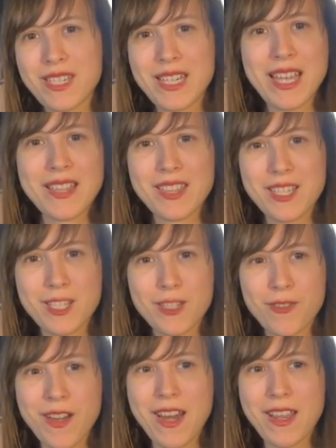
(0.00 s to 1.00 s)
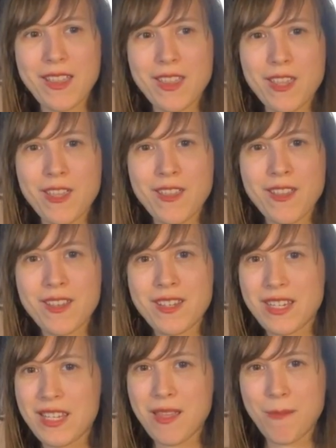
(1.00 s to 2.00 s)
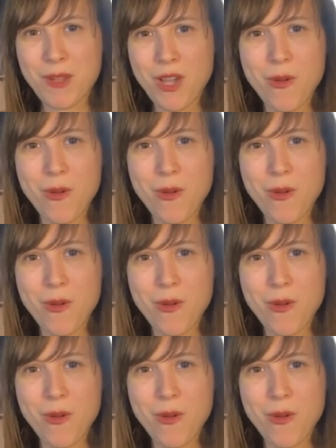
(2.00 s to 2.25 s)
to get the strength to keep